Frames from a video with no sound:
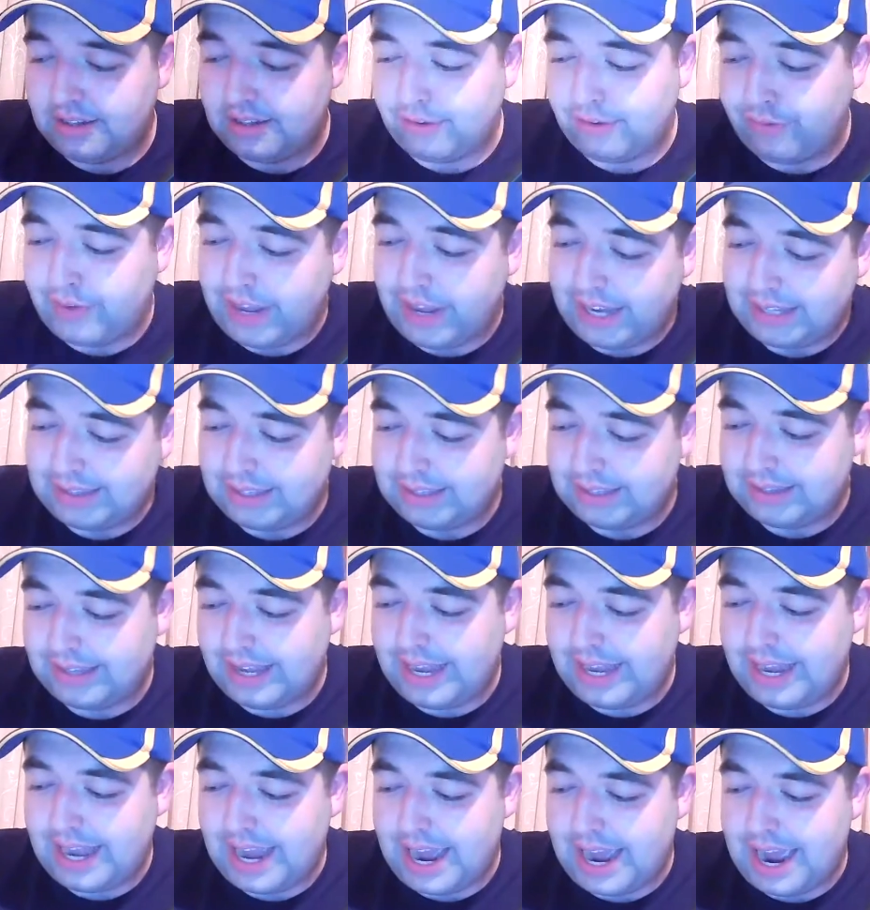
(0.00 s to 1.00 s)
the fact that
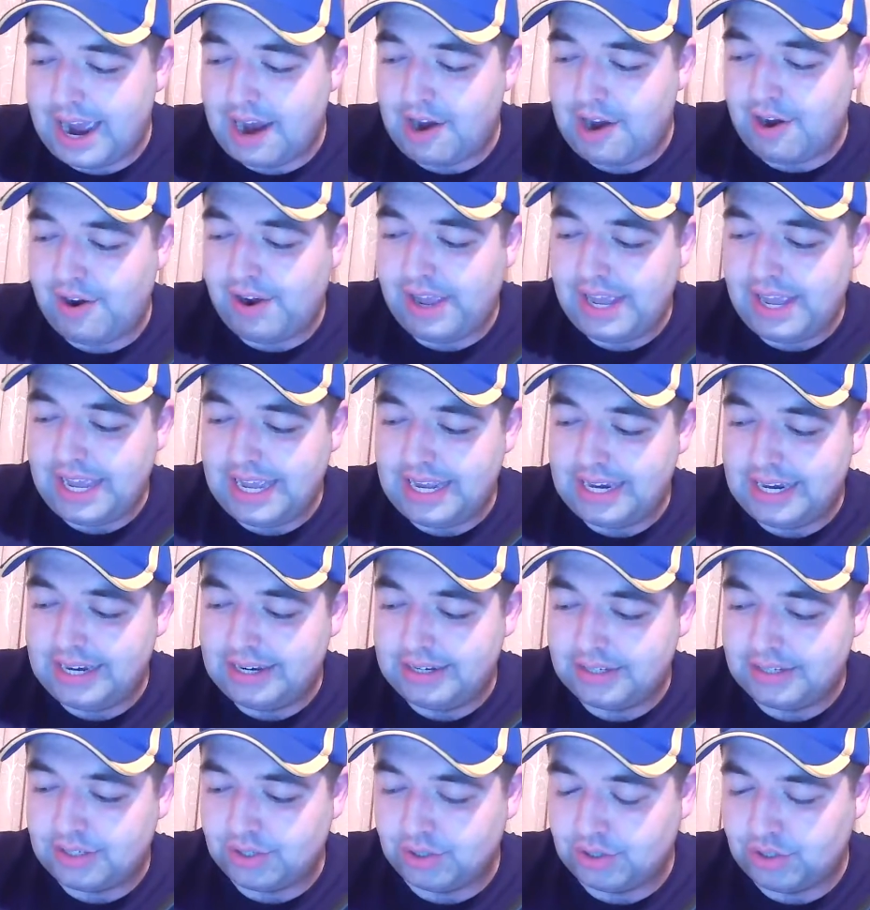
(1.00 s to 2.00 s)
they are
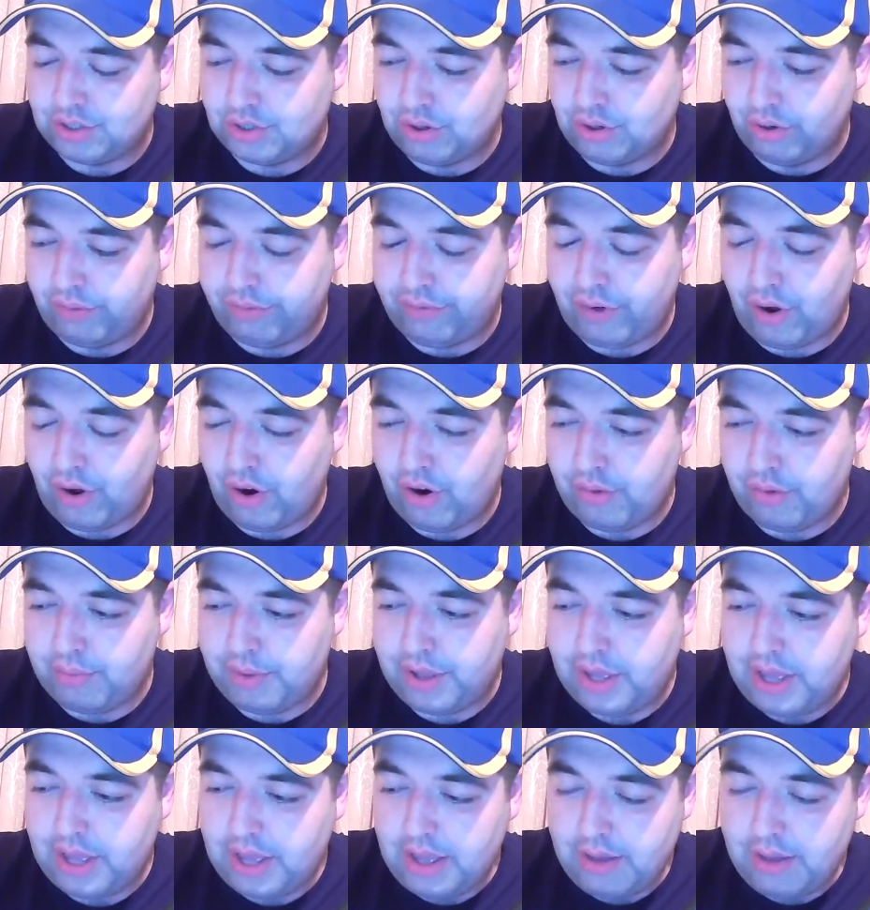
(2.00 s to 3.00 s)
in such good form.
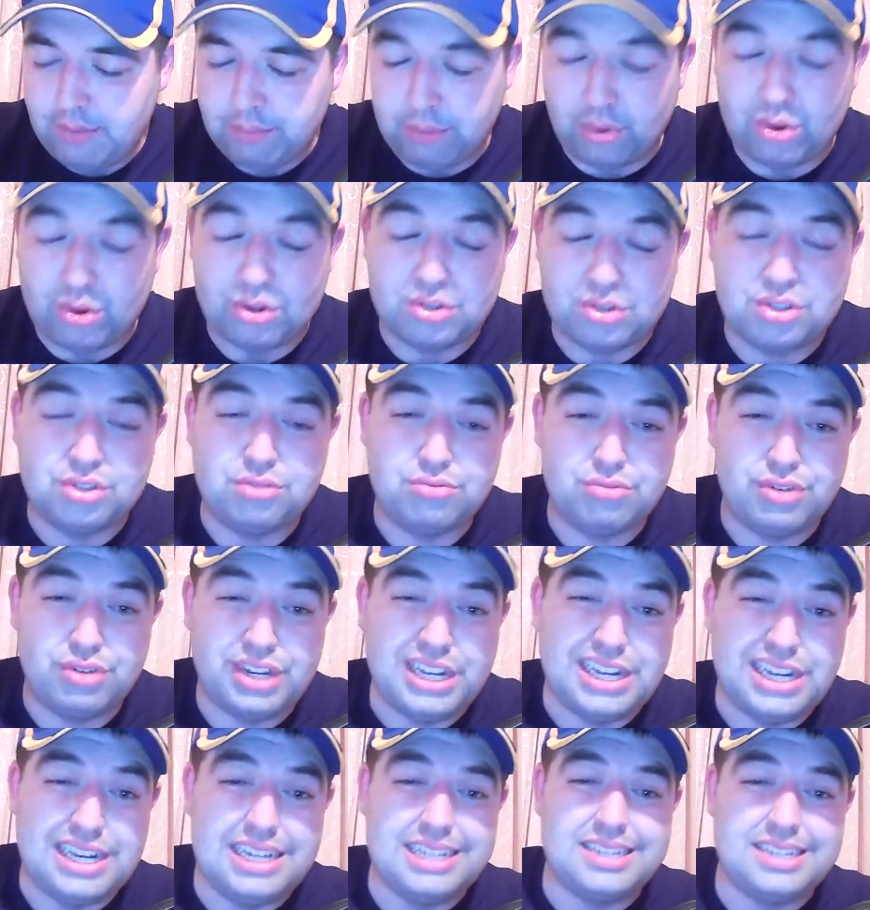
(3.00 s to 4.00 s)
But
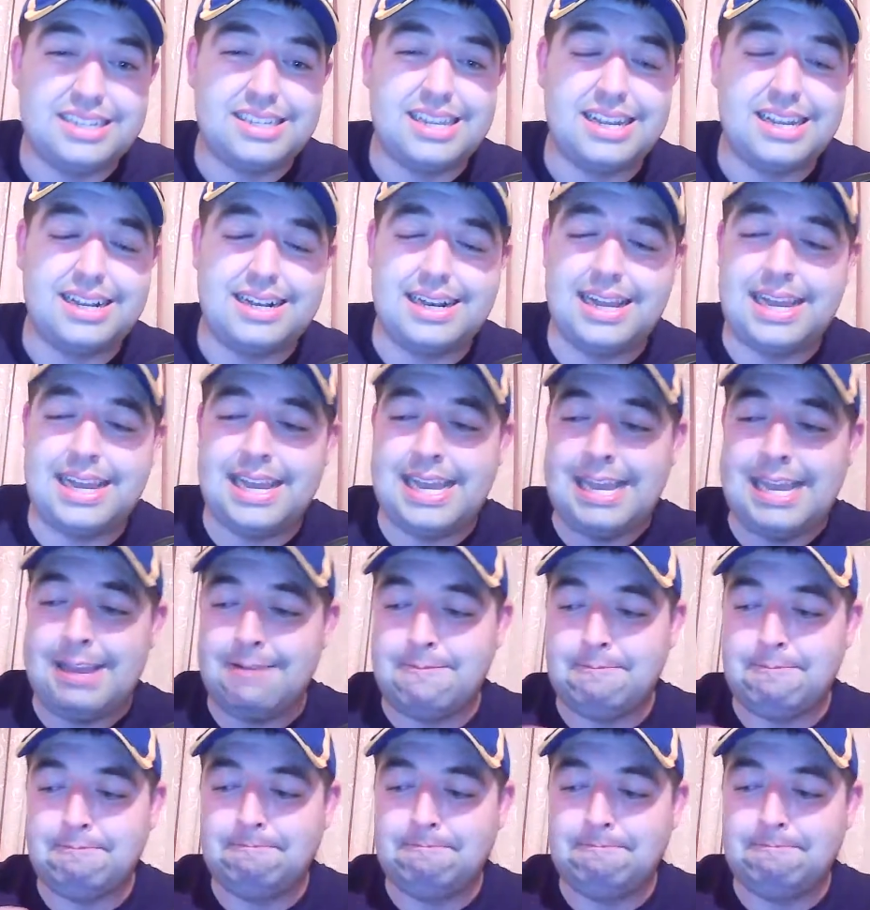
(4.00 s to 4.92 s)
realistically,